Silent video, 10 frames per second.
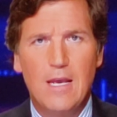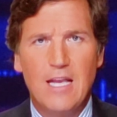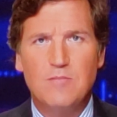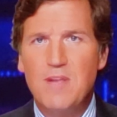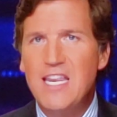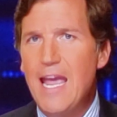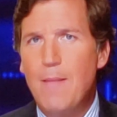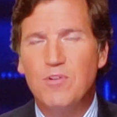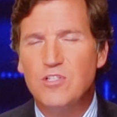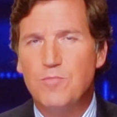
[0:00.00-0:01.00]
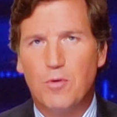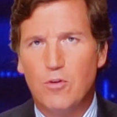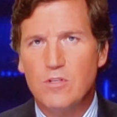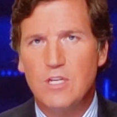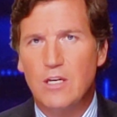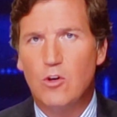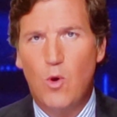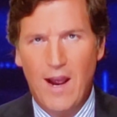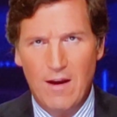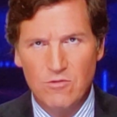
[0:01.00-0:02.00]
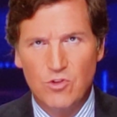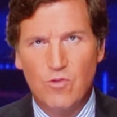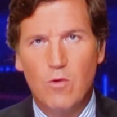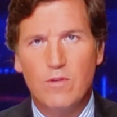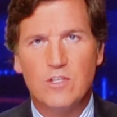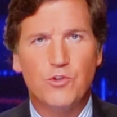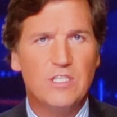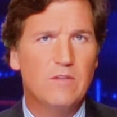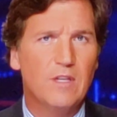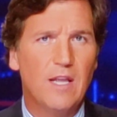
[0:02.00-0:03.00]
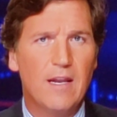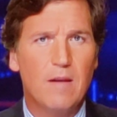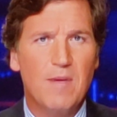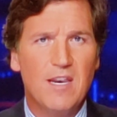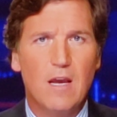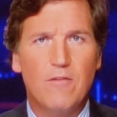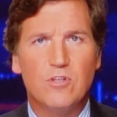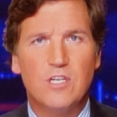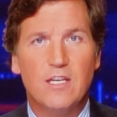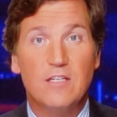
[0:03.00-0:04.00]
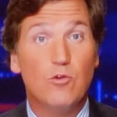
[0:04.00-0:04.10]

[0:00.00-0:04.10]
As Minneapolis burns and crowds grow in the streets of Atlanta and many other cities,